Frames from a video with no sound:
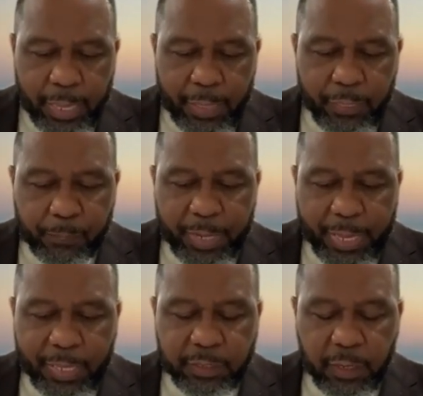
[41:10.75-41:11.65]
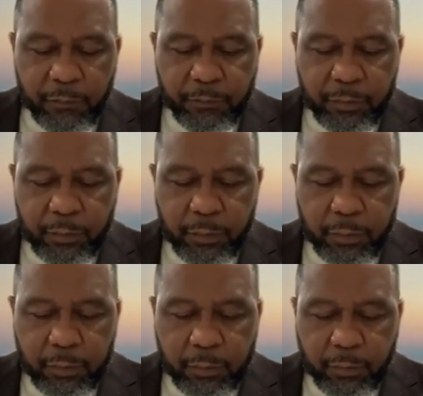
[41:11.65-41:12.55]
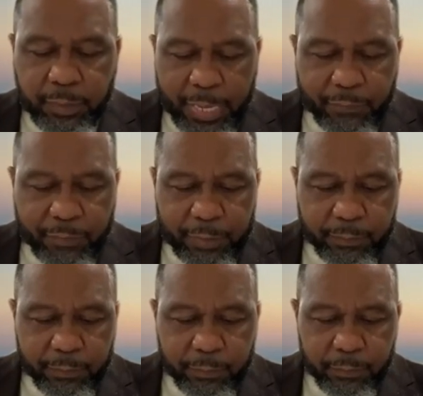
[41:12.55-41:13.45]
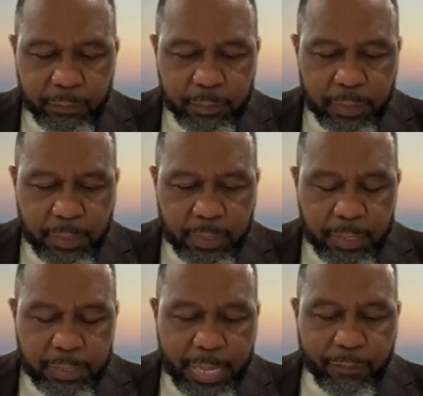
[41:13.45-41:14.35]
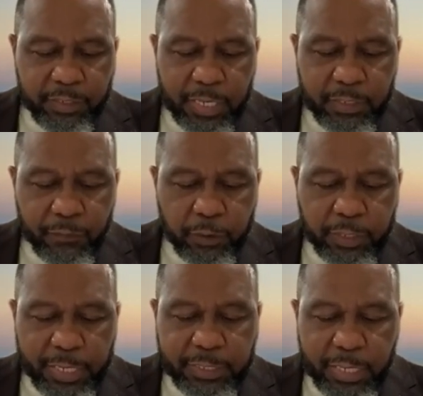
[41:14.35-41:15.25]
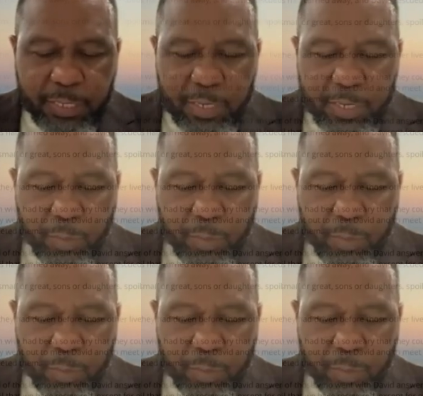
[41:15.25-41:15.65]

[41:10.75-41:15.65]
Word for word: and the plans of David, David says in verse 18 that he